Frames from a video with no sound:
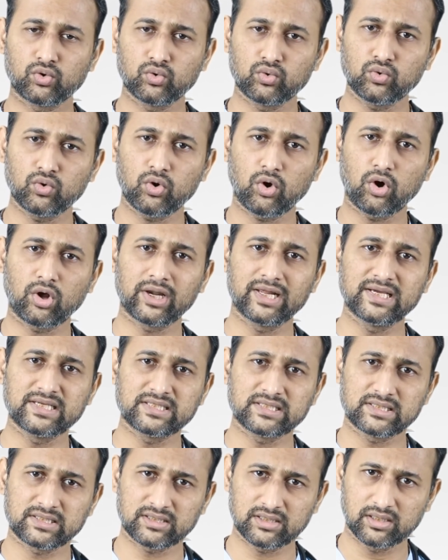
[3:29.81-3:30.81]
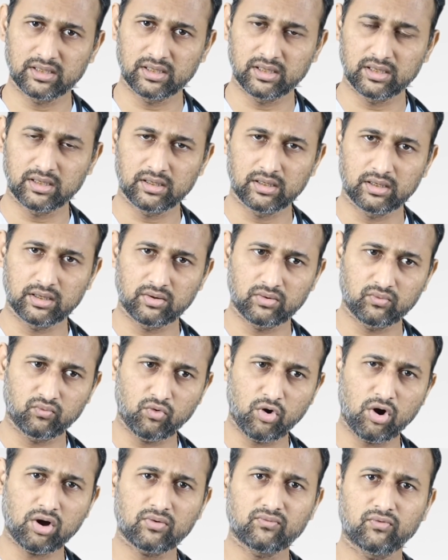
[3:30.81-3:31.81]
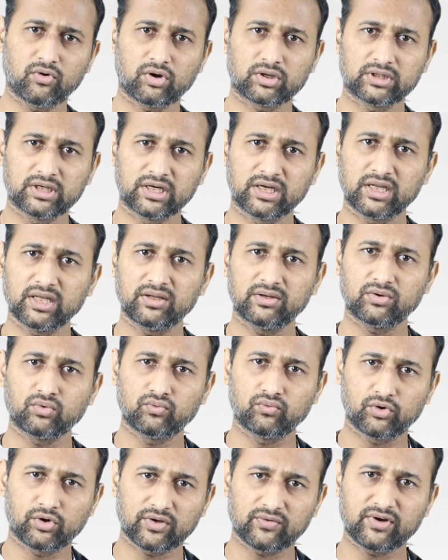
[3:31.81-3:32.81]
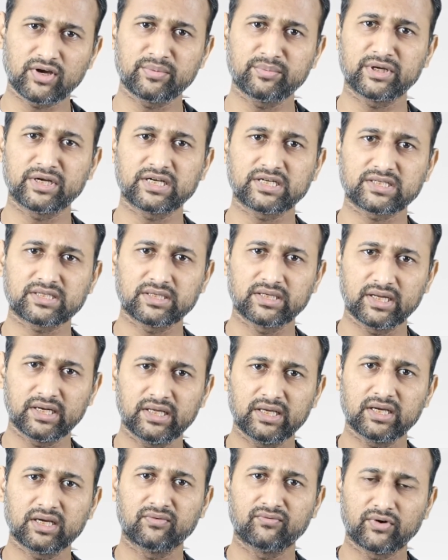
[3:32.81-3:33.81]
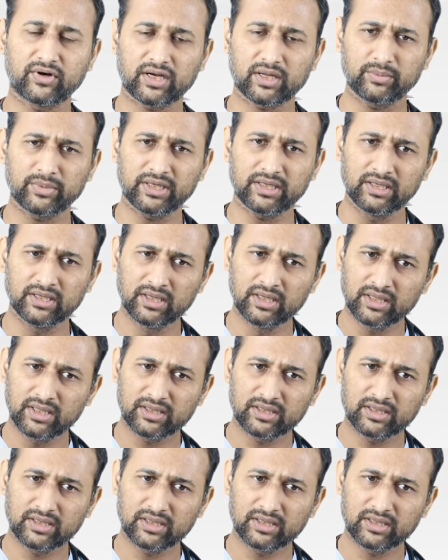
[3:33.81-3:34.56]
do all his walk for 30 to 45 minutes daily comfortably,